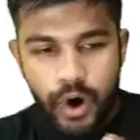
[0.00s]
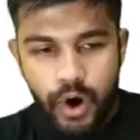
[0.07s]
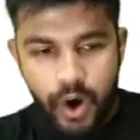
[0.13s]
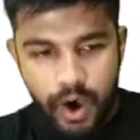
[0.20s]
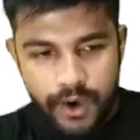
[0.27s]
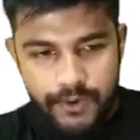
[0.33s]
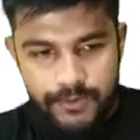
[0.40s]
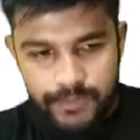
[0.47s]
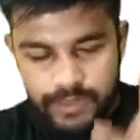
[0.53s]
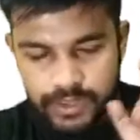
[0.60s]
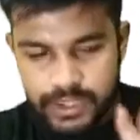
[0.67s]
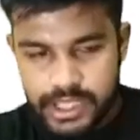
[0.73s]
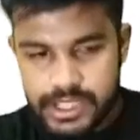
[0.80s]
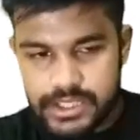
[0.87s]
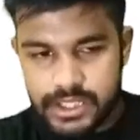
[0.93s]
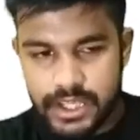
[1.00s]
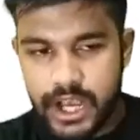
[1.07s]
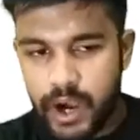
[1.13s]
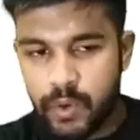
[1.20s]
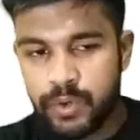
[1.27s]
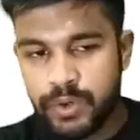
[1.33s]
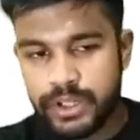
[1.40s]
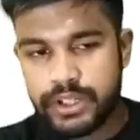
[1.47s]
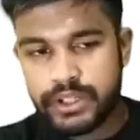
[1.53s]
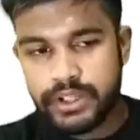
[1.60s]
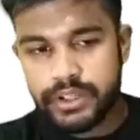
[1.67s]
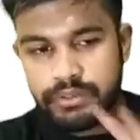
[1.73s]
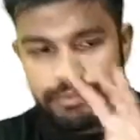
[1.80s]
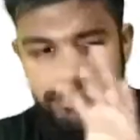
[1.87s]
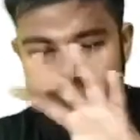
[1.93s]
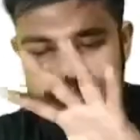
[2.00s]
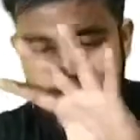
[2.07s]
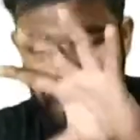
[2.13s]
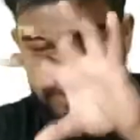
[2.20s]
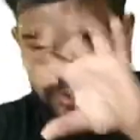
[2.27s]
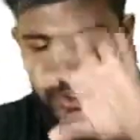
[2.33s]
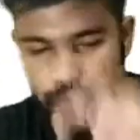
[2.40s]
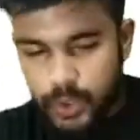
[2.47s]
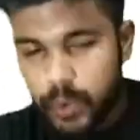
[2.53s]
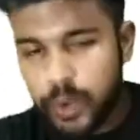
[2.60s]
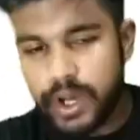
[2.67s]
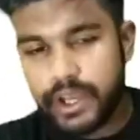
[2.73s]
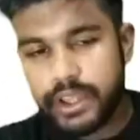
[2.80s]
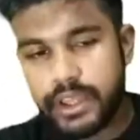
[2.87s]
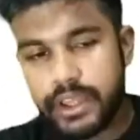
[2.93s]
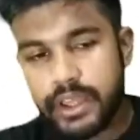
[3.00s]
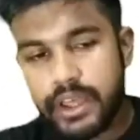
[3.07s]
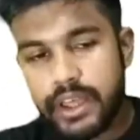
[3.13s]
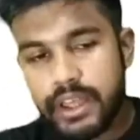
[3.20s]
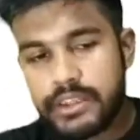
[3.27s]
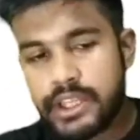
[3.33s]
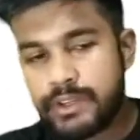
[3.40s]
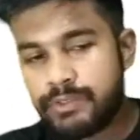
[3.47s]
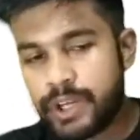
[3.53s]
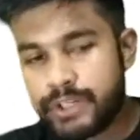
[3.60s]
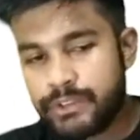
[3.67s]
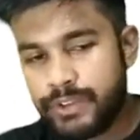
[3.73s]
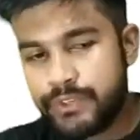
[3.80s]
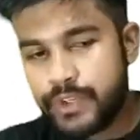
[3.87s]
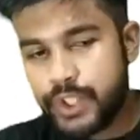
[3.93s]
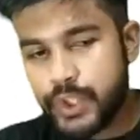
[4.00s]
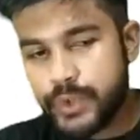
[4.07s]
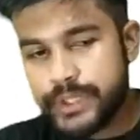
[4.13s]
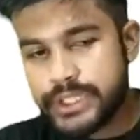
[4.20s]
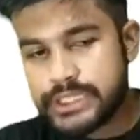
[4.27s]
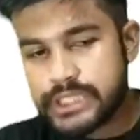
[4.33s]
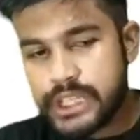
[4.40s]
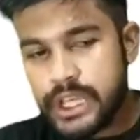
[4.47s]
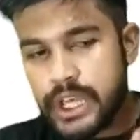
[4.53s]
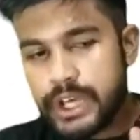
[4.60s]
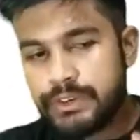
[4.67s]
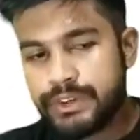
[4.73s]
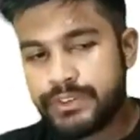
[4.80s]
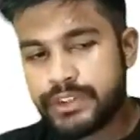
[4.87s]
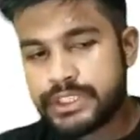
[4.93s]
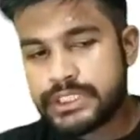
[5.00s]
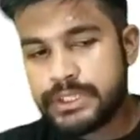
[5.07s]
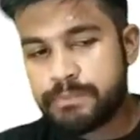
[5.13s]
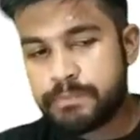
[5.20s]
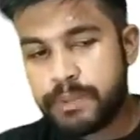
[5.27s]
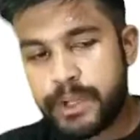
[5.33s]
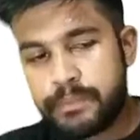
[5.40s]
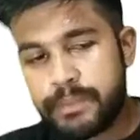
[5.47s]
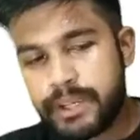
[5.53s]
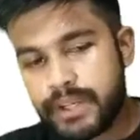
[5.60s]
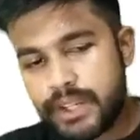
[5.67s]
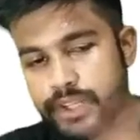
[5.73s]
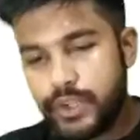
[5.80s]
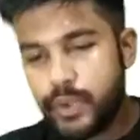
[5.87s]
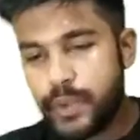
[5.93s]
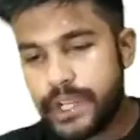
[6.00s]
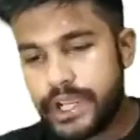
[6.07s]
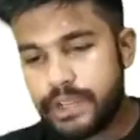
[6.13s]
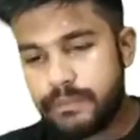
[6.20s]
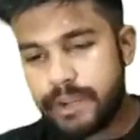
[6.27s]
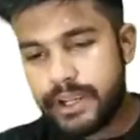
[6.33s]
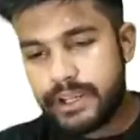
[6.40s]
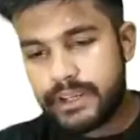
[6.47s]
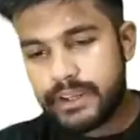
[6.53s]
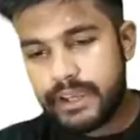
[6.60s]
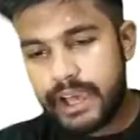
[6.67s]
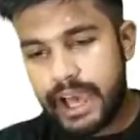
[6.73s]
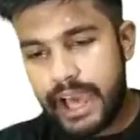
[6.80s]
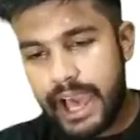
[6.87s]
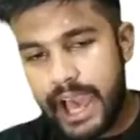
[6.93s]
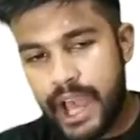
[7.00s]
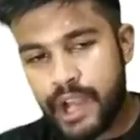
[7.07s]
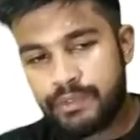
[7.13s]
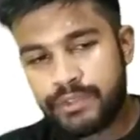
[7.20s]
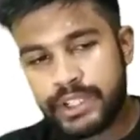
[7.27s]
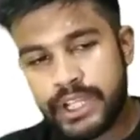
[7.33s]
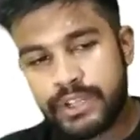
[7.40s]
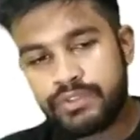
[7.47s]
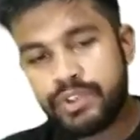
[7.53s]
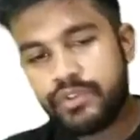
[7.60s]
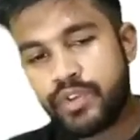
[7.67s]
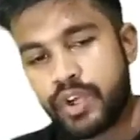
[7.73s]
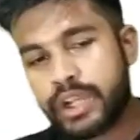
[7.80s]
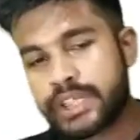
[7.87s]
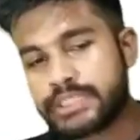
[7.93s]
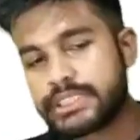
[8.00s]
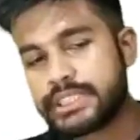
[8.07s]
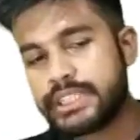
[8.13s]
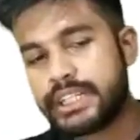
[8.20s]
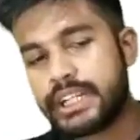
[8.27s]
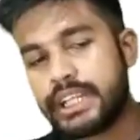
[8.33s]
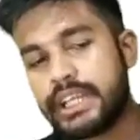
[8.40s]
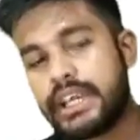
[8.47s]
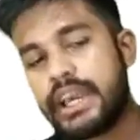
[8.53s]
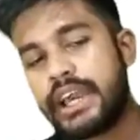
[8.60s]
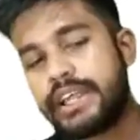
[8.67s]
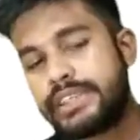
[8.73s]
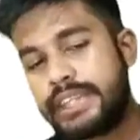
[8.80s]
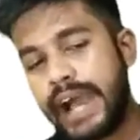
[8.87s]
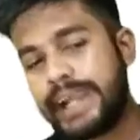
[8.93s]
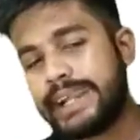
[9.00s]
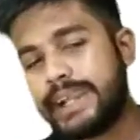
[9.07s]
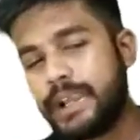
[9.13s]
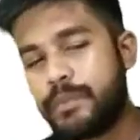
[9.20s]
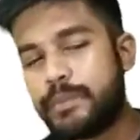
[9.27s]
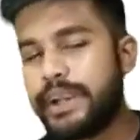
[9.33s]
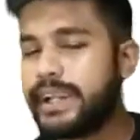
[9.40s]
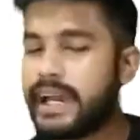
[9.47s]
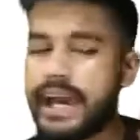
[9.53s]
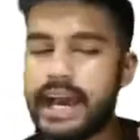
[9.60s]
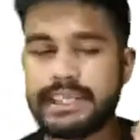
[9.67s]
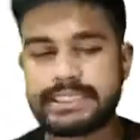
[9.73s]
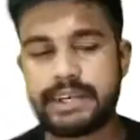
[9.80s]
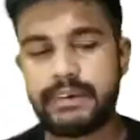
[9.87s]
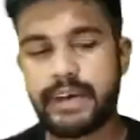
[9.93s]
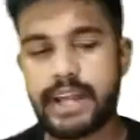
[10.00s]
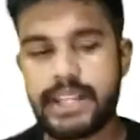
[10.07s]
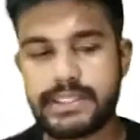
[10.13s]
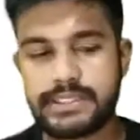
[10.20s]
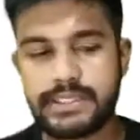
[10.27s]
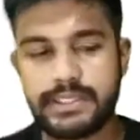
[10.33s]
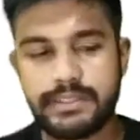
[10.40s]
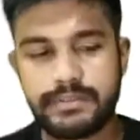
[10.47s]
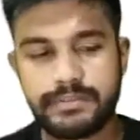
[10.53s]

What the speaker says: of this count becomes lower, then what we would do is we would simply pick a new element, and then we would consider that element as our answer.